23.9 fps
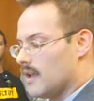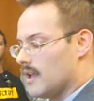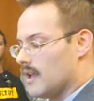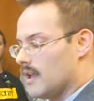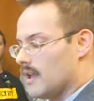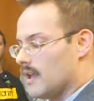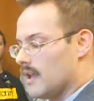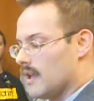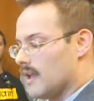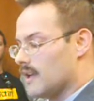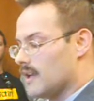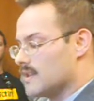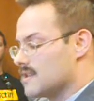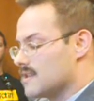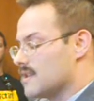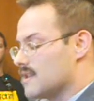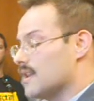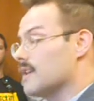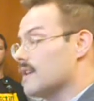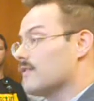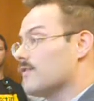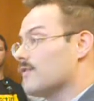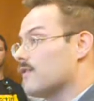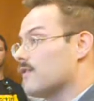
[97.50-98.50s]
It is
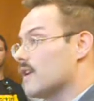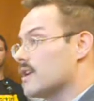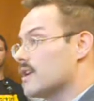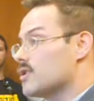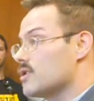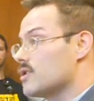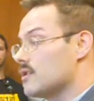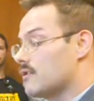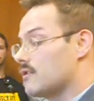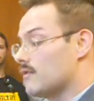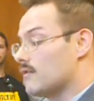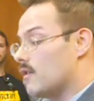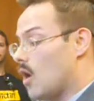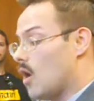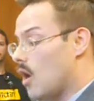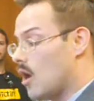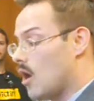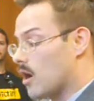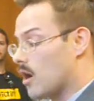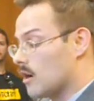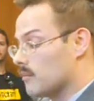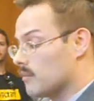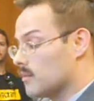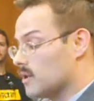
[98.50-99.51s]
the infliction of
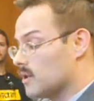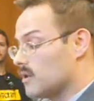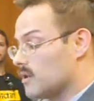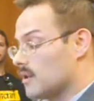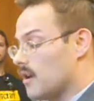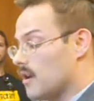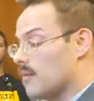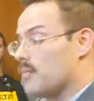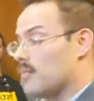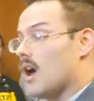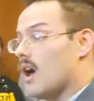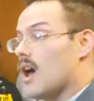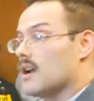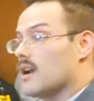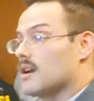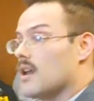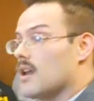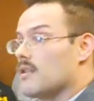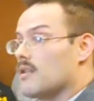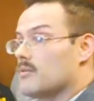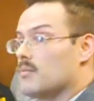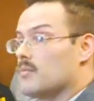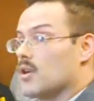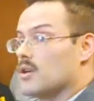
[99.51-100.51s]
harm upon
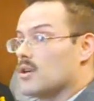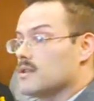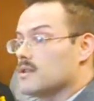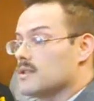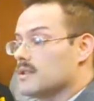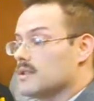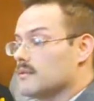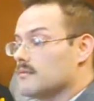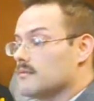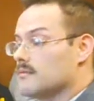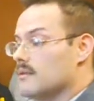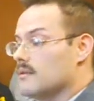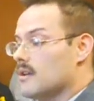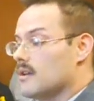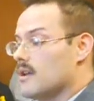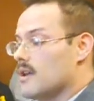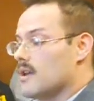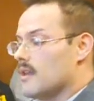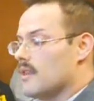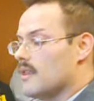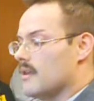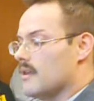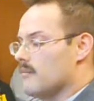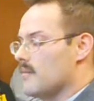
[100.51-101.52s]
another person
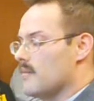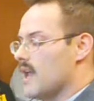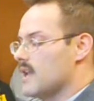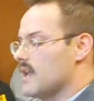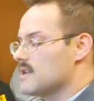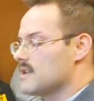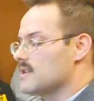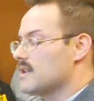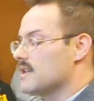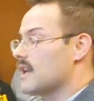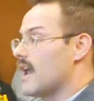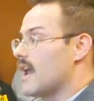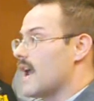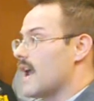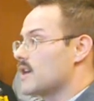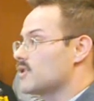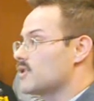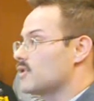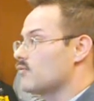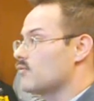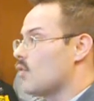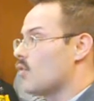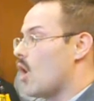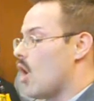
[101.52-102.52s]
that makes an
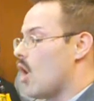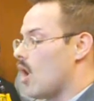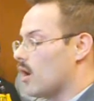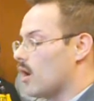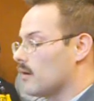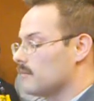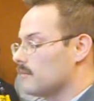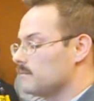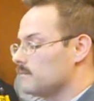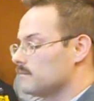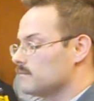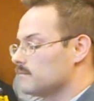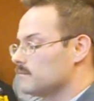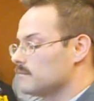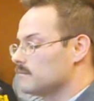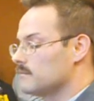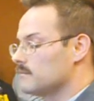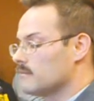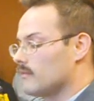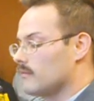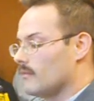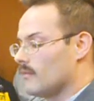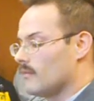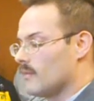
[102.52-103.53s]
action wrong.
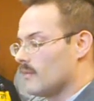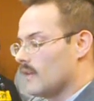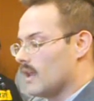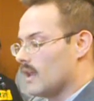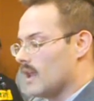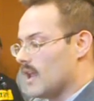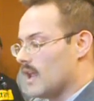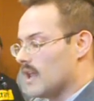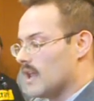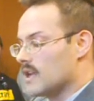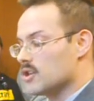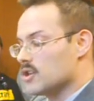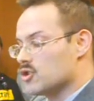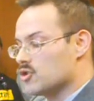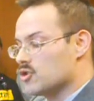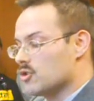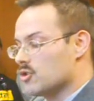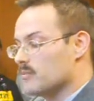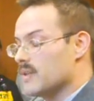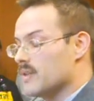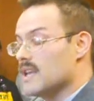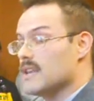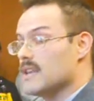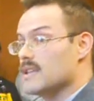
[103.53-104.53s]
And it
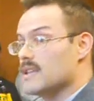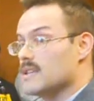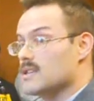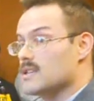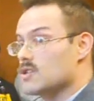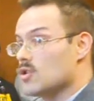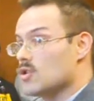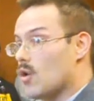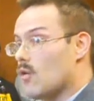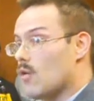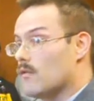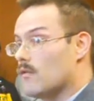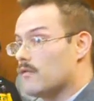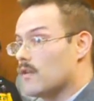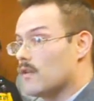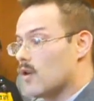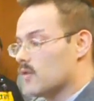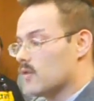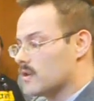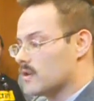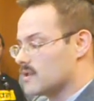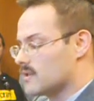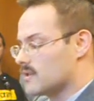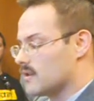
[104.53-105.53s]
should be the sole
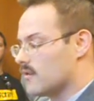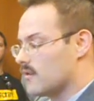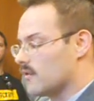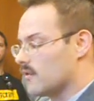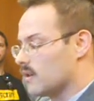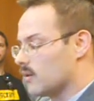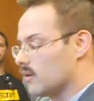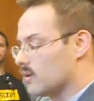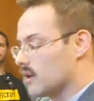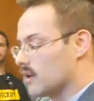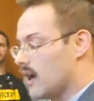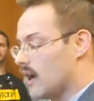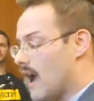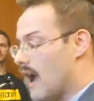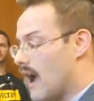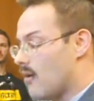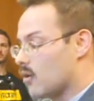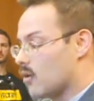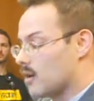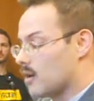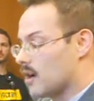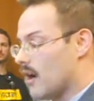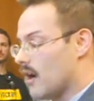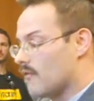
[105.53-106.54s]
focus of our,
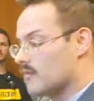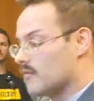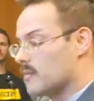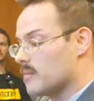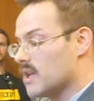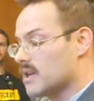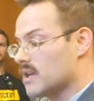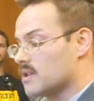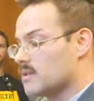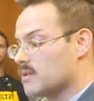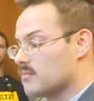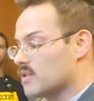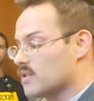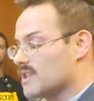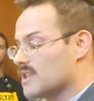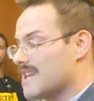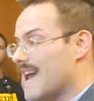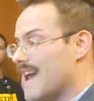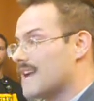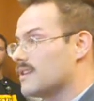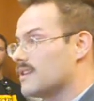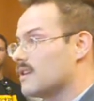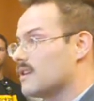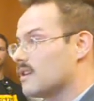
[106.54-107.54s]
our government to
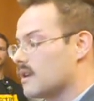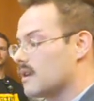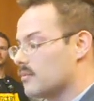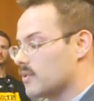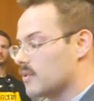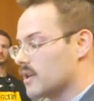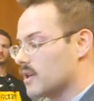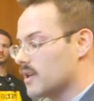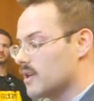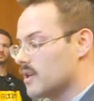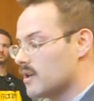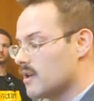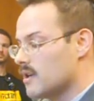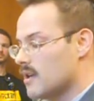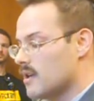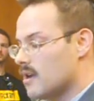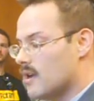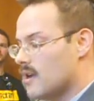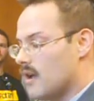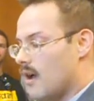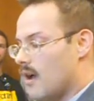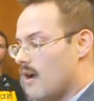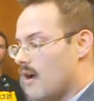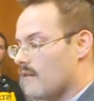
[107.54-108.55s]
protect the liberty
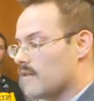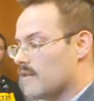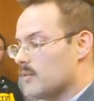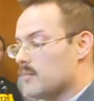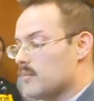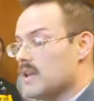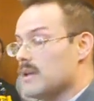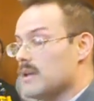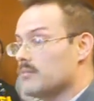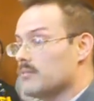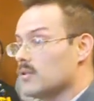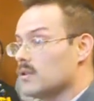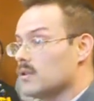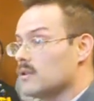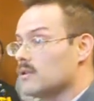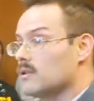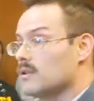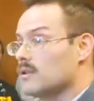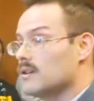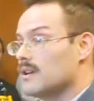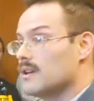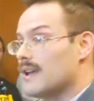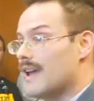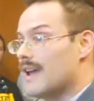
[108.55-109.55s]
of the people
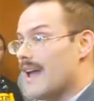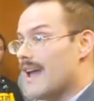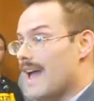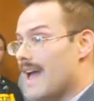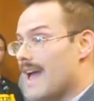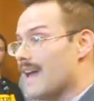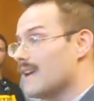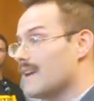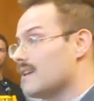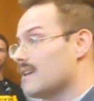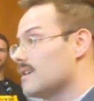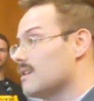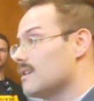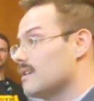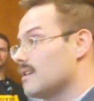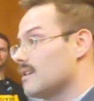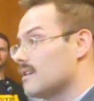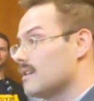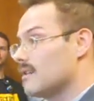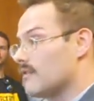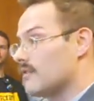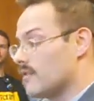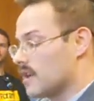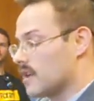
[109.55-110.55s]
and
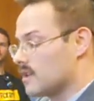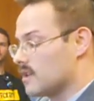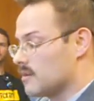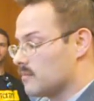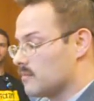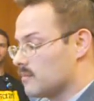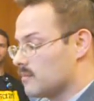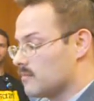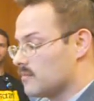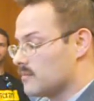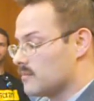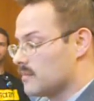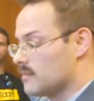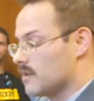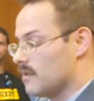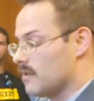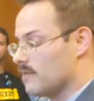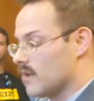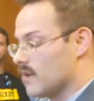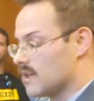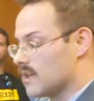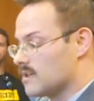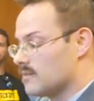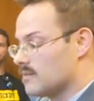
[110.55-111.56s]
the victim,
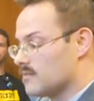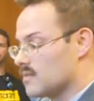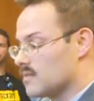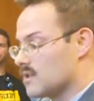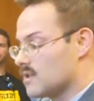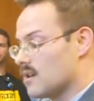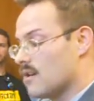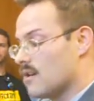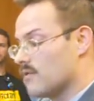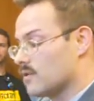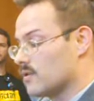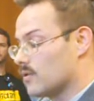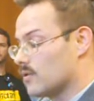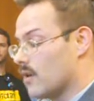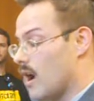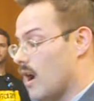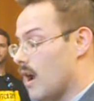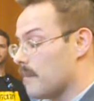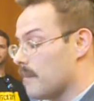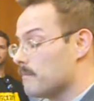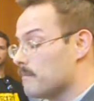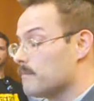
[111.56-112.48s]
victims of crime.